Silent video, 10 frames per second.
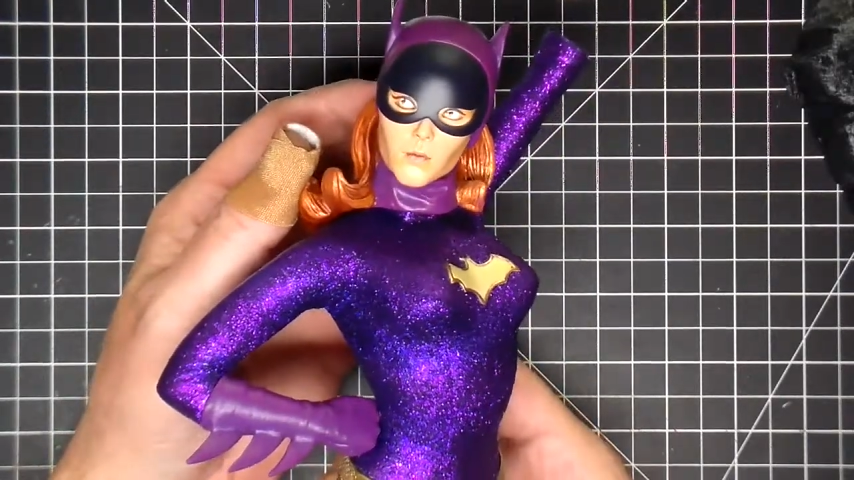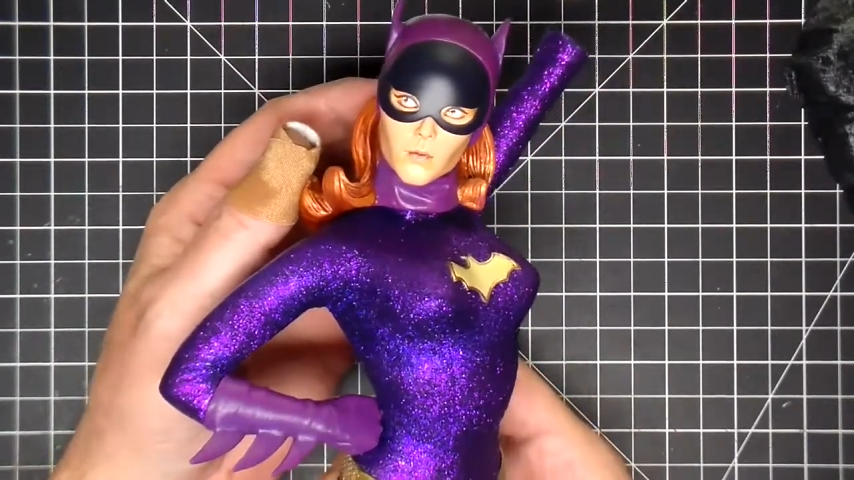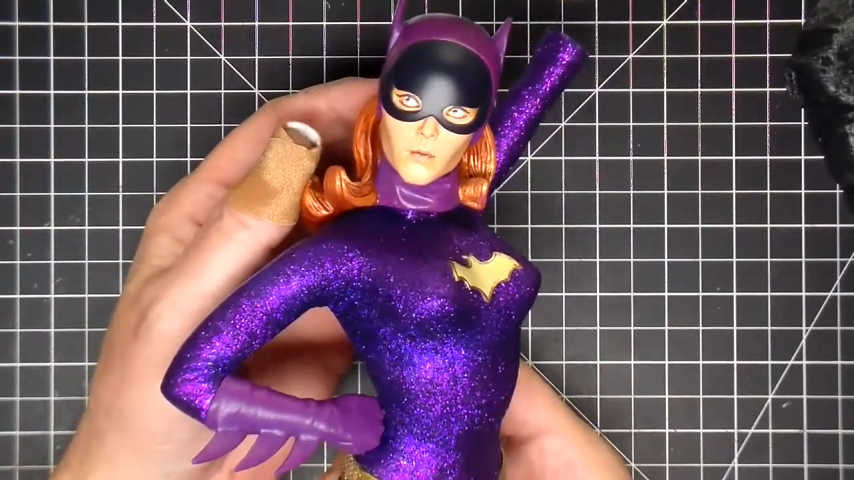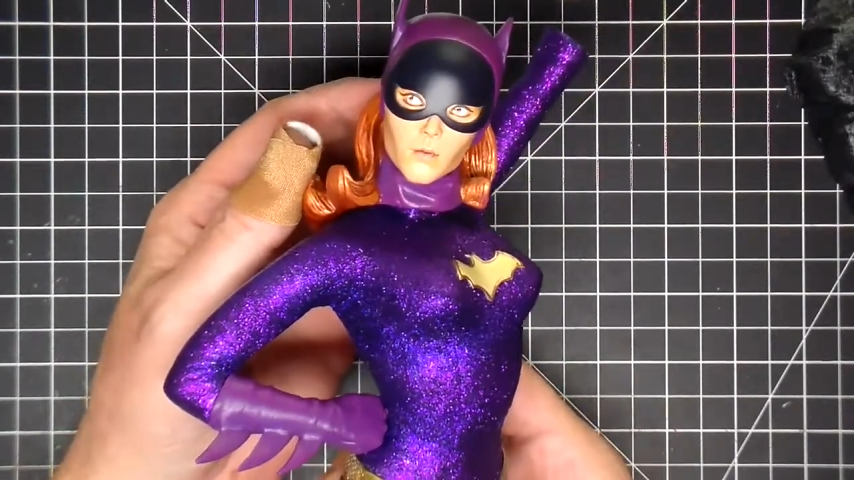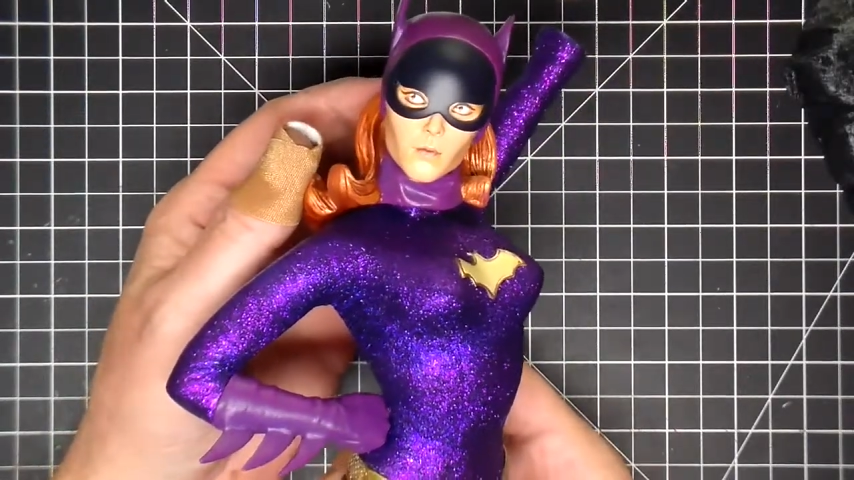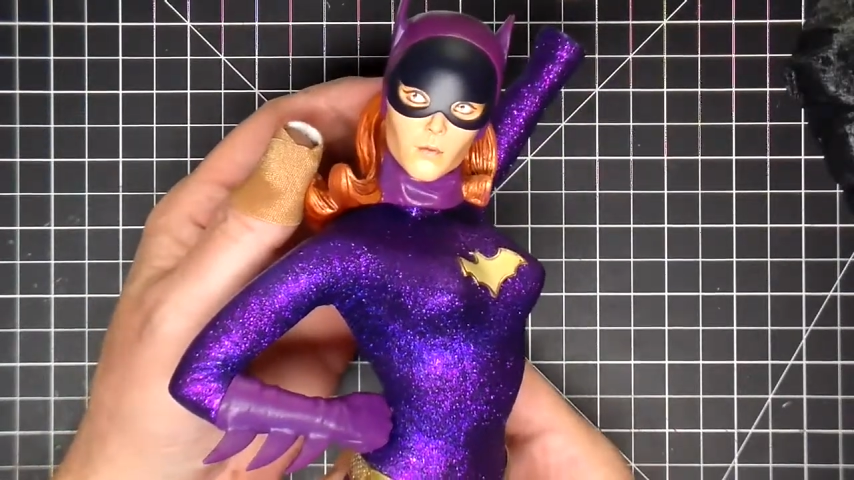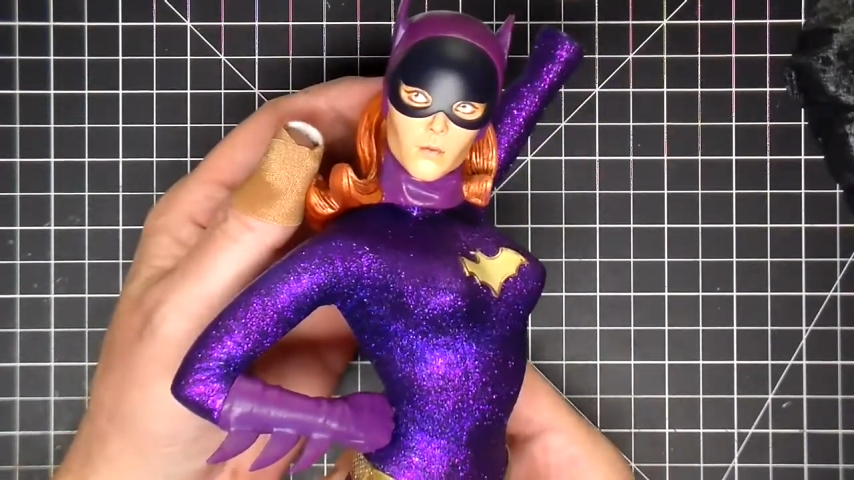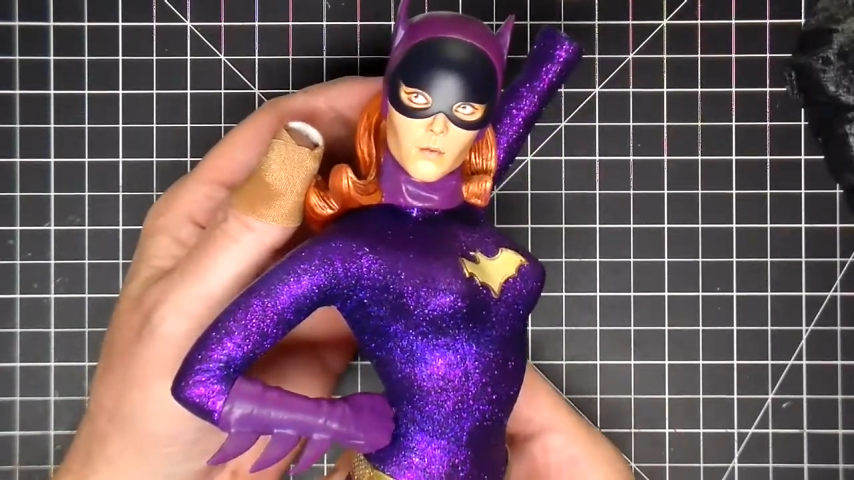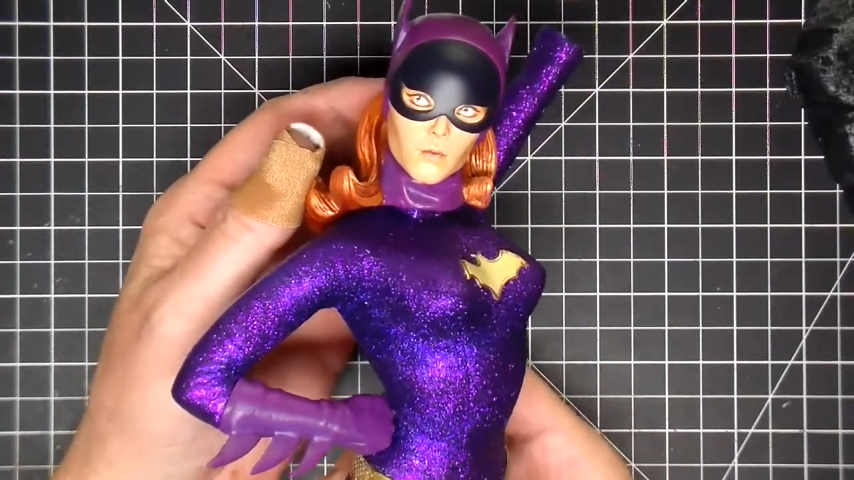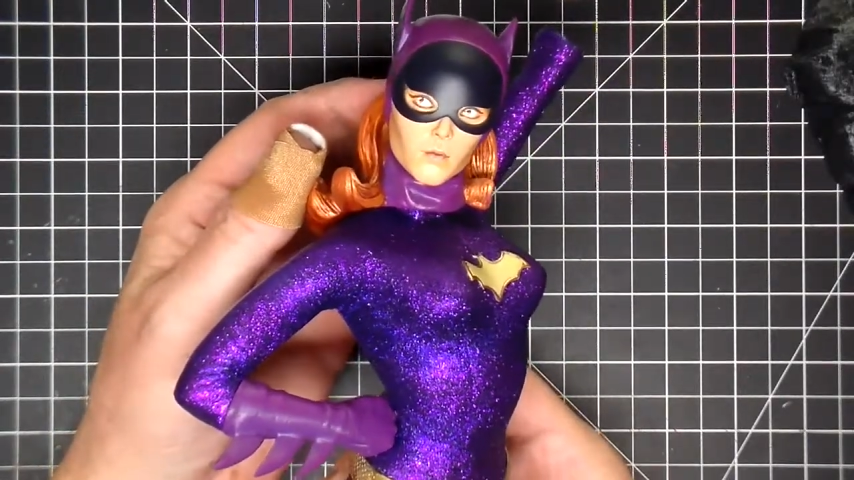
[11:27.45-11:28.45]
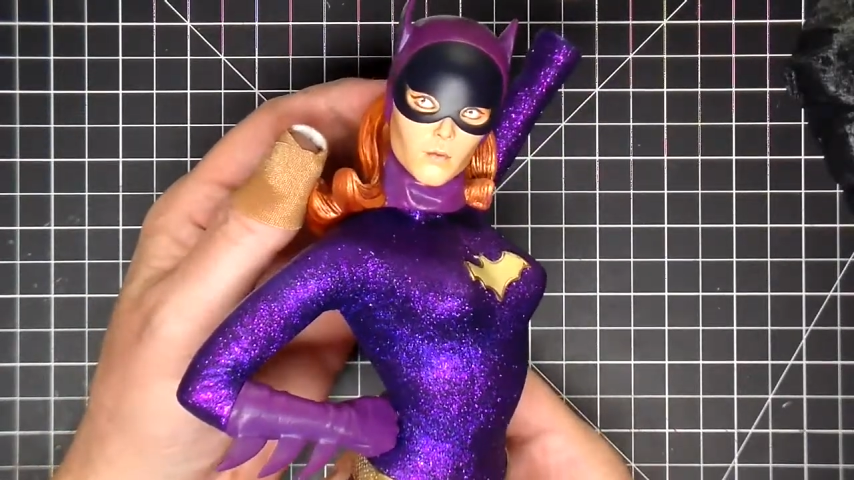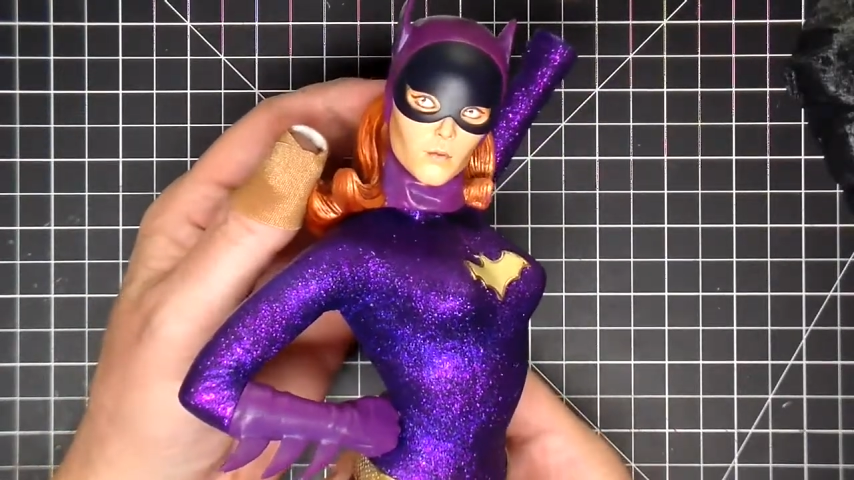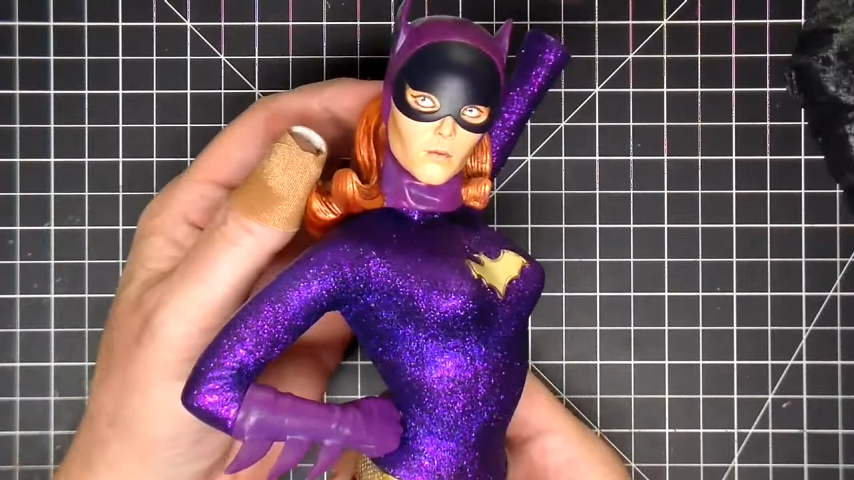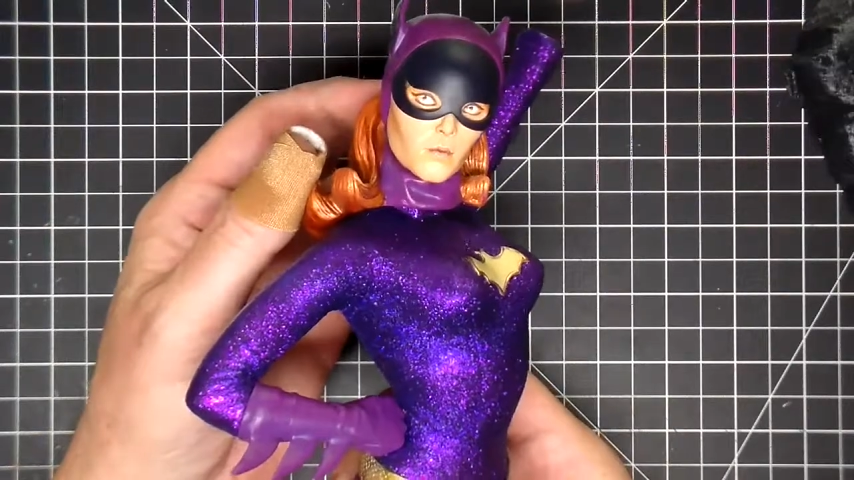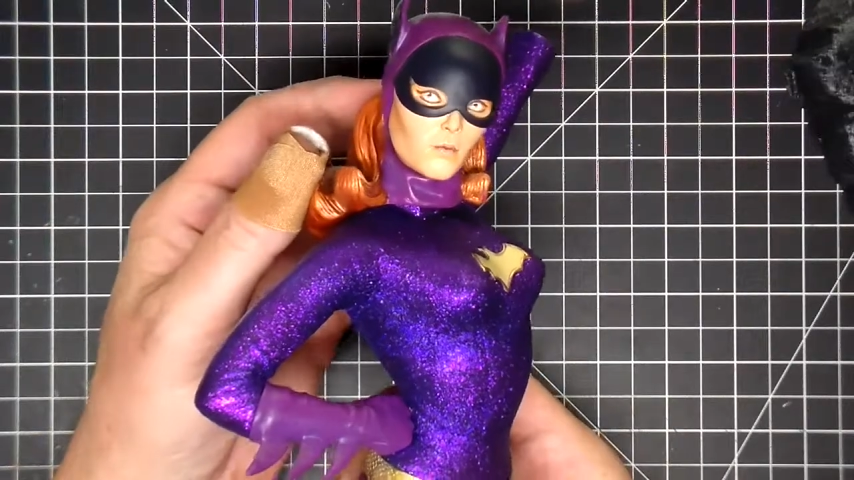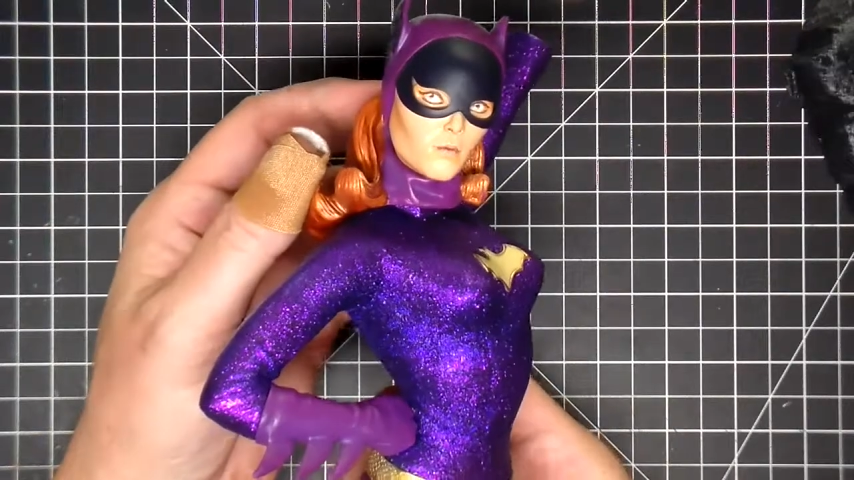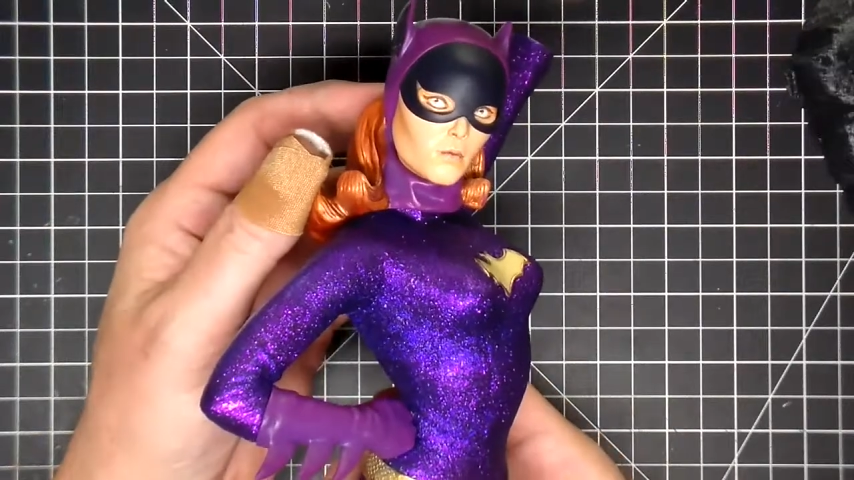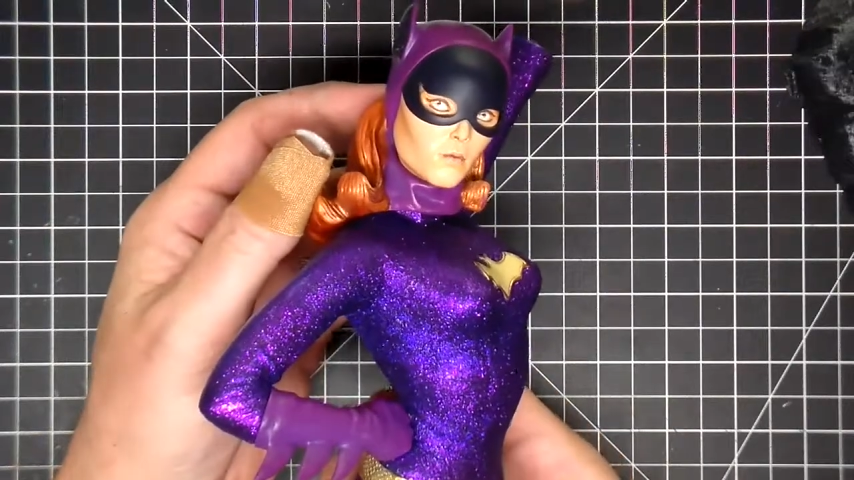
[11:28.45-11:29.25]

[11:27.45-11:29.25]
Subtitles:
then I'll be able to glue everything